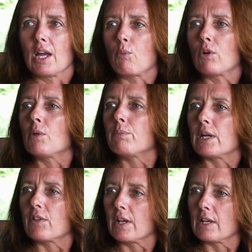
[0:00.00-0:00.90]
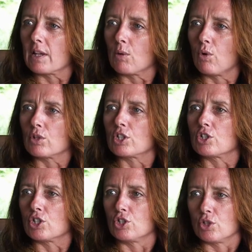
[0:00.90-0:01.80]
And one of the big things they wanted
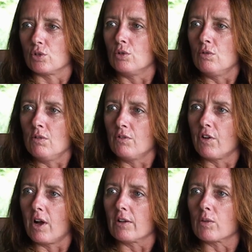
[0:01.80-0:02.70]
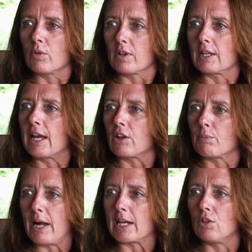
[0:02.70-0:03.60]
to do for us was to get us
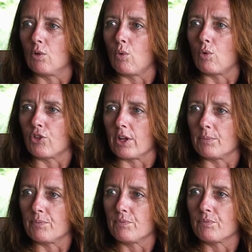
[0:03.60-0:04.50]
back in the water.